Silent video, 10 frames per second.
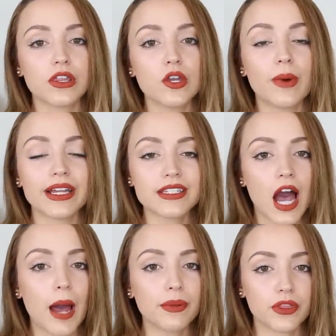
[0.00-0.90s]
with you my
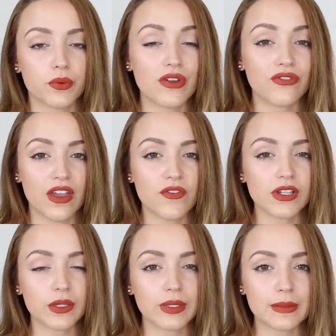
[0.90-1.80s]
top three
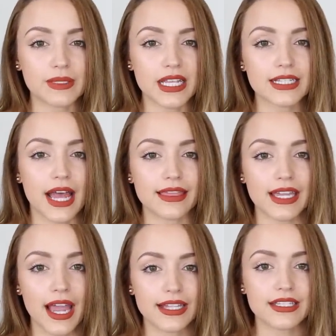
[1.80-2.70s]
favorite liquid lipsticks at
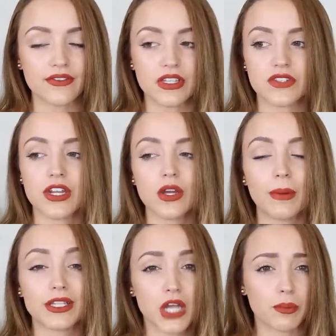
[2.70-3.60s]
the end of this video,
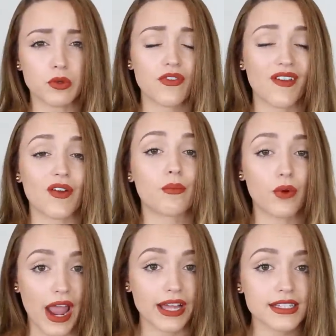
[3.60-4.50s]
my top three favorite
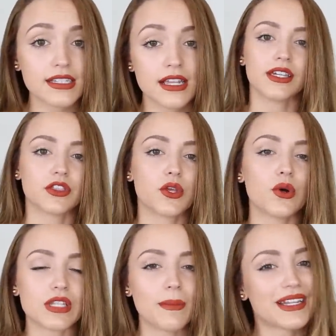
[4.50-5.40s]
brands.
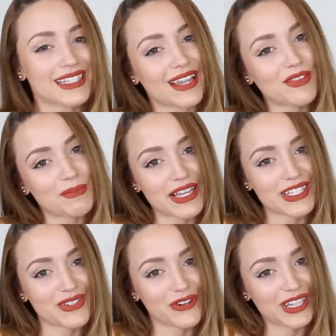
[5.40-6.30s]
Those I'm gonna save the
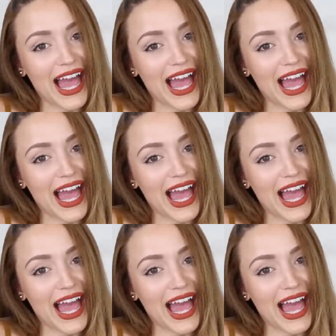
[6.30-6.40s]
best for